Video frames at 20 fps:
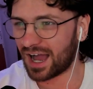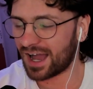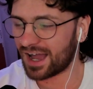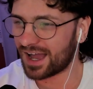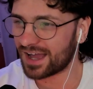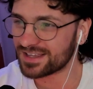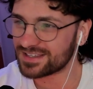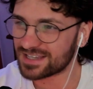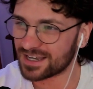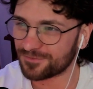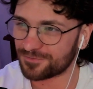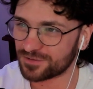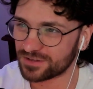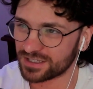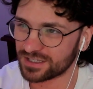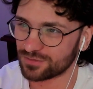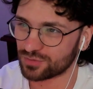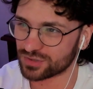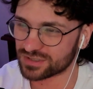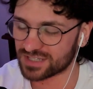I,
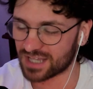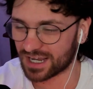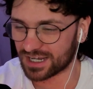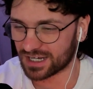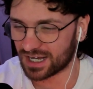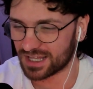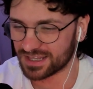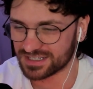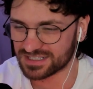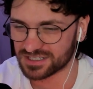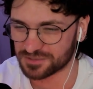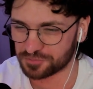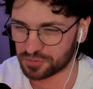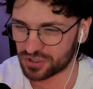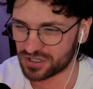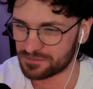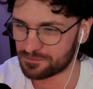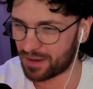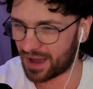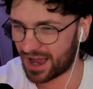definitely was like, ah, oh, this is
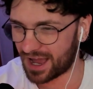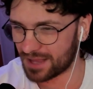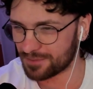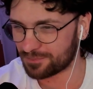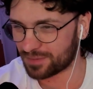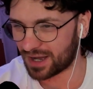pretty bad,